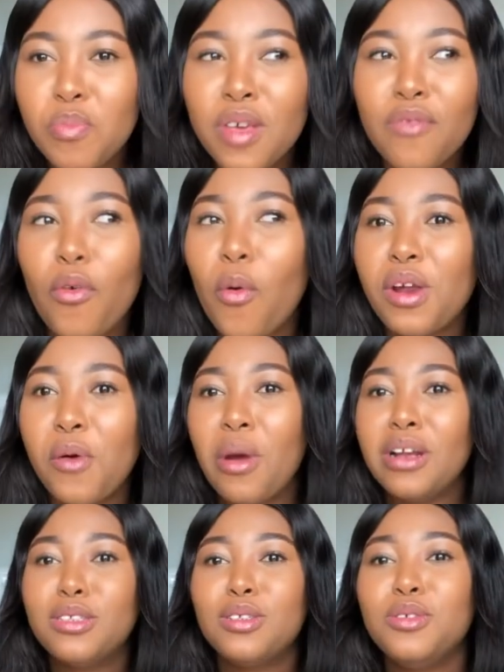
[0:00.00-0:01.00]
for what I wanted
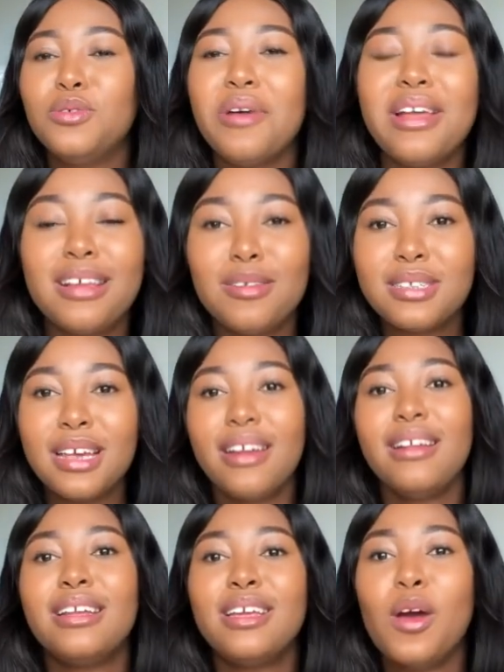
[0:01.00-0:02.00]
to do, and now
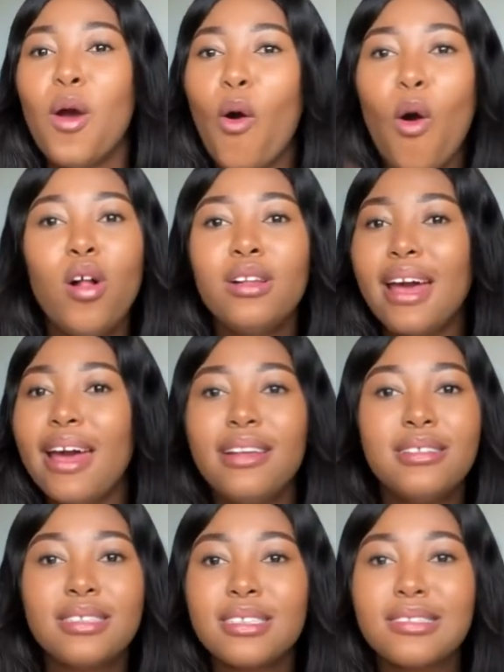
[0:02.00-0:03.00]
suddenly all
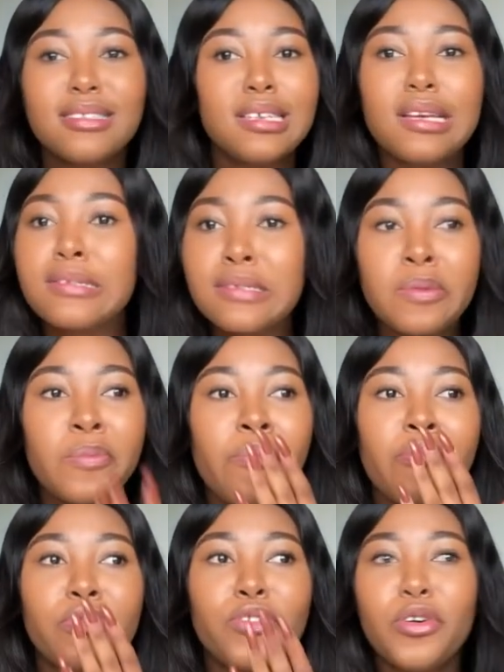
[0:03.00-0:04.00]
8-6
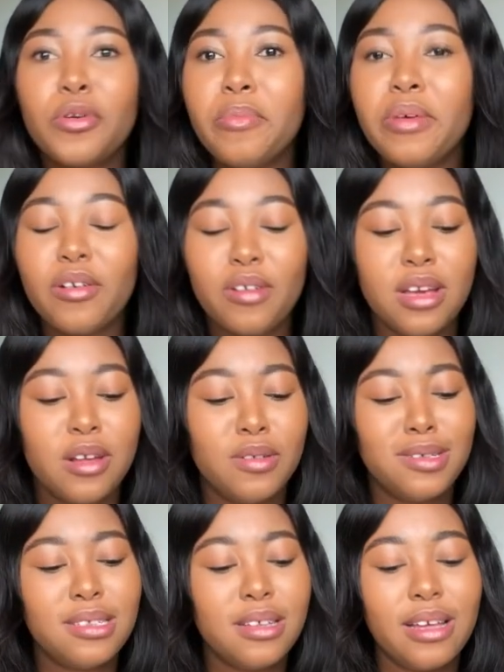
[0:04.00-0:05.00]
took me. Okay, it
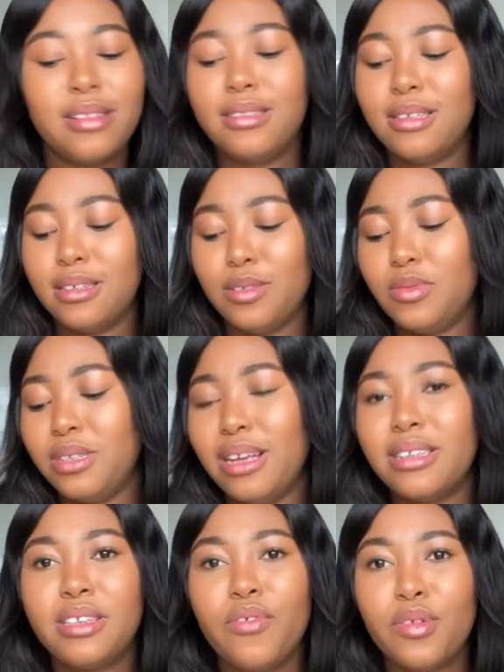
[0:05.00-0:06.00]
wasn't 8-6, it was like
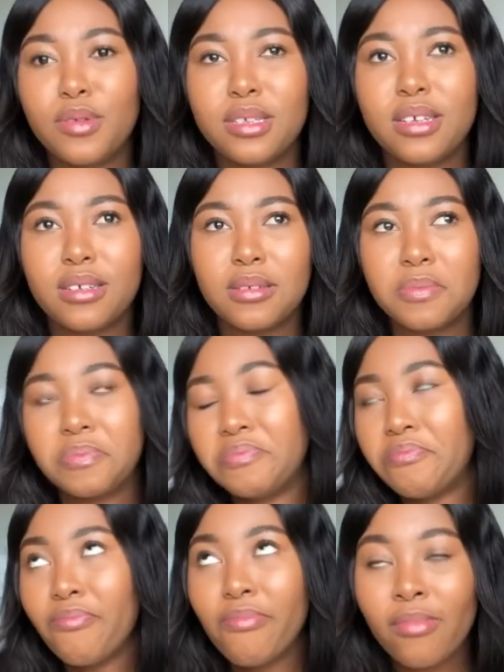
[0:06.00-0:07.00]
7 or 6.
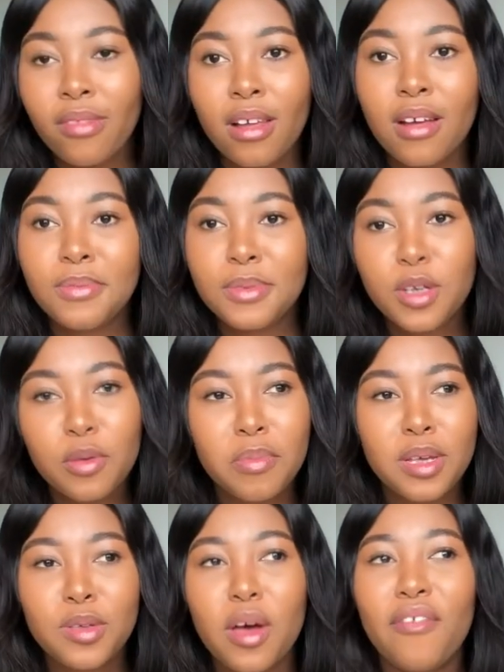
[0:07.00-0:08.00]
Took me.
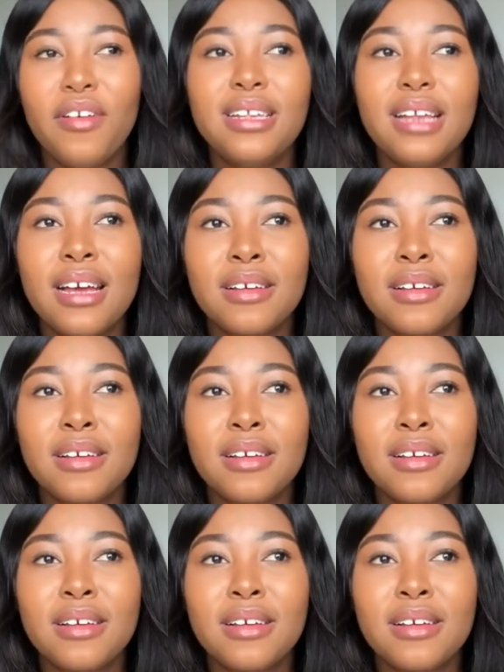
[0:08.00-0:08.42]
So I felt like,